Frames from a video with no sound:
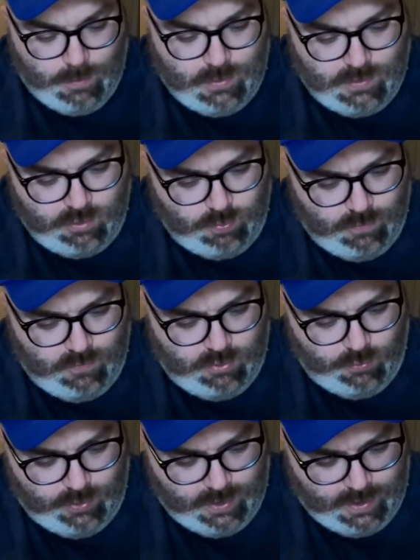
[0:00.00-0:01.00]
I mean, this
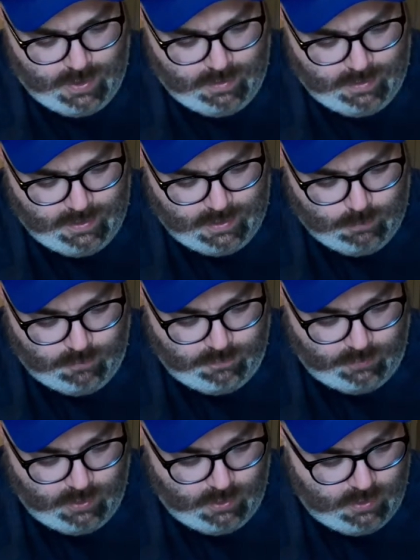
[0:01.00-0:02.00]
movie's okay. I like Abel
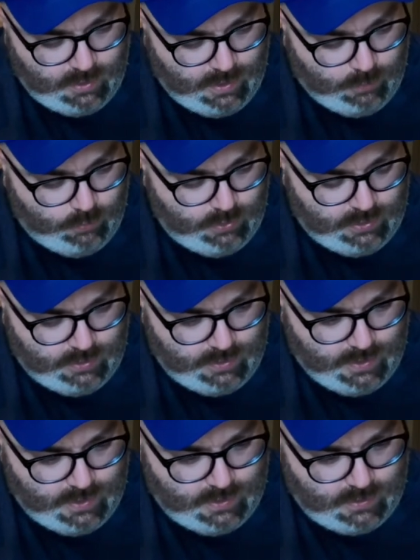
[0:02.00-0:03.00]
Ferreira. I really
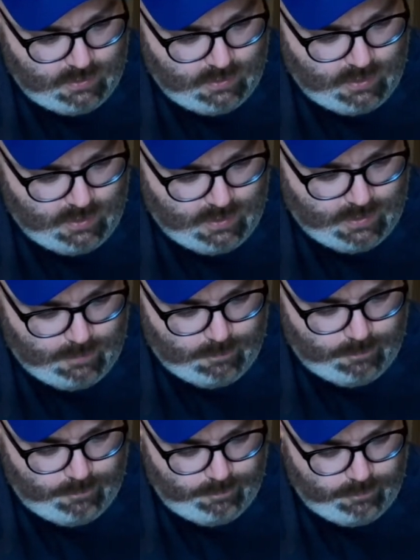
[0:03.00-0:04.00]
like
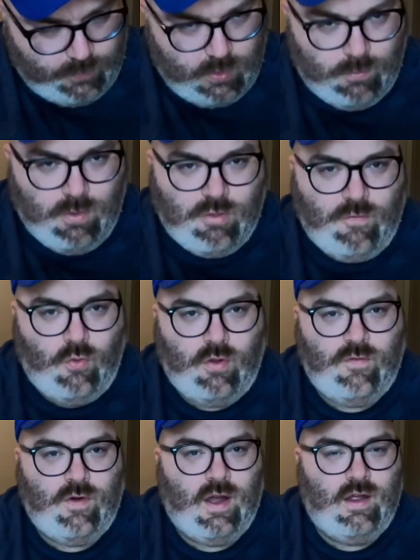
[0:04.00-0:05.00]
Miss
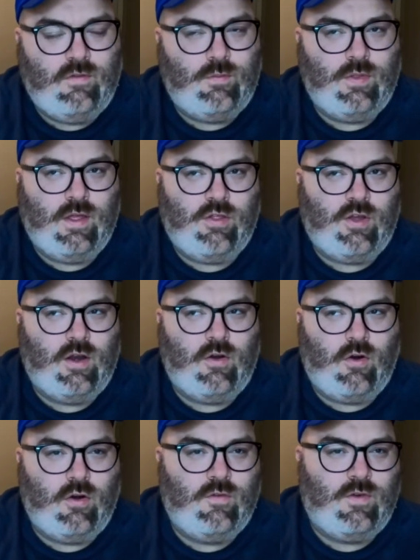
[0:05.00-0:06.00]
45, but that's kind of
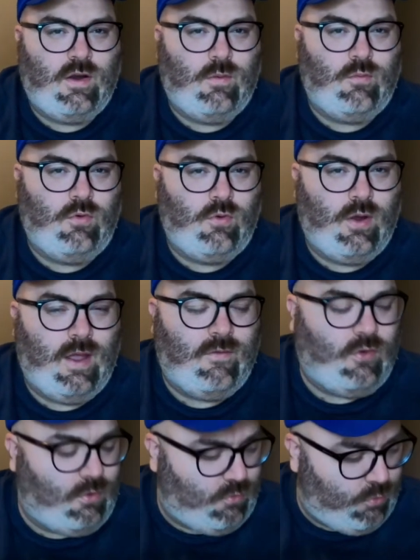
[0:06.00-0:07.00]
hard to find on Blu-ray. I
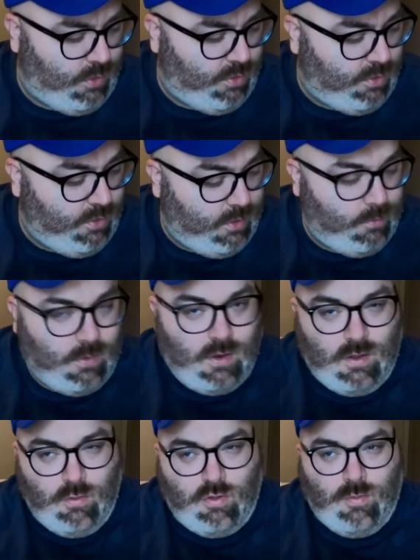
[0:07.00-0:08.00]
haven't looked recently, but
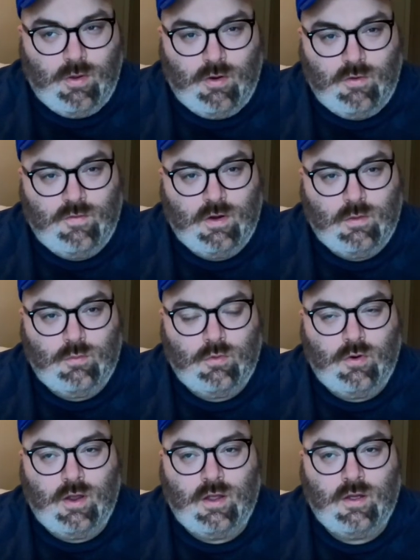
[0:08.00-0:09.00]
it used to be hard to find on
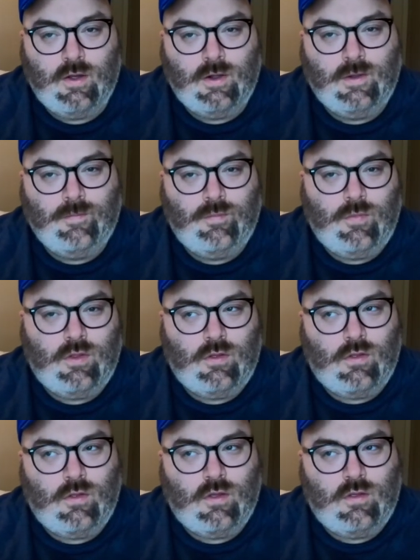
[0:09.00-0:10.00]
Blu-ray.
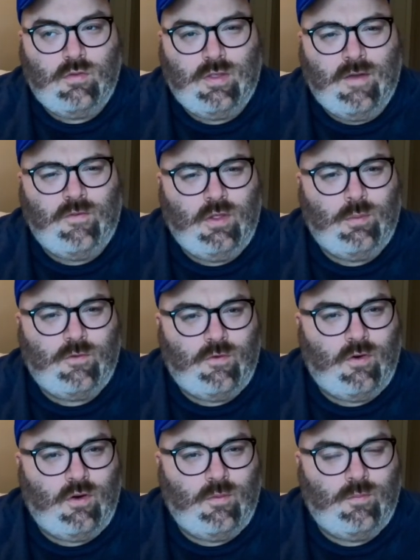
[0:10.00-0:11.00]
Definitely
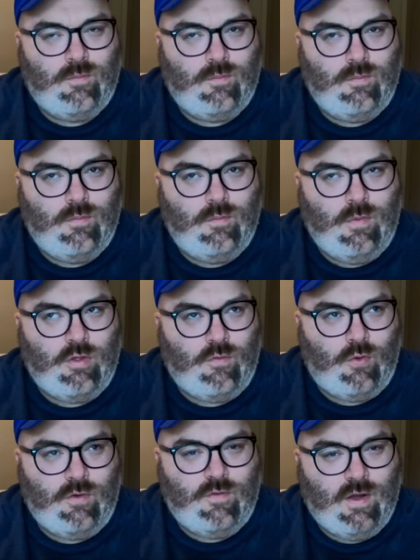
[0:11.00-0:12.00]
prefer Miss
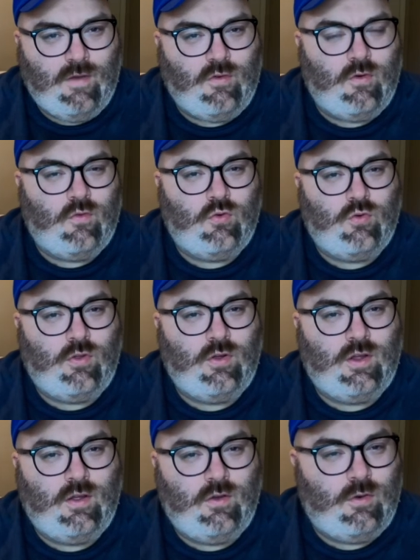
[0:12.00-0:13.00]
45 over
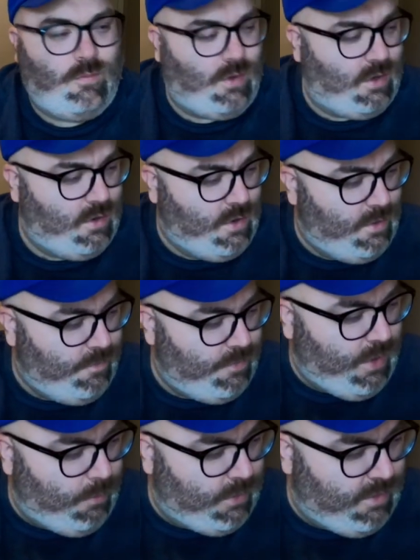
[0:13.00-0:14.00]
Driller Killer, but
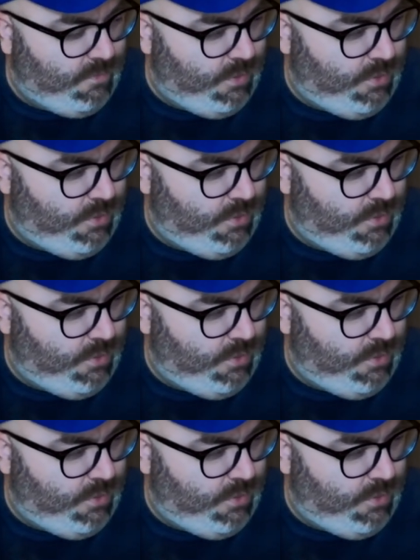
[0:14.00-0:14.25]
I'm gonna give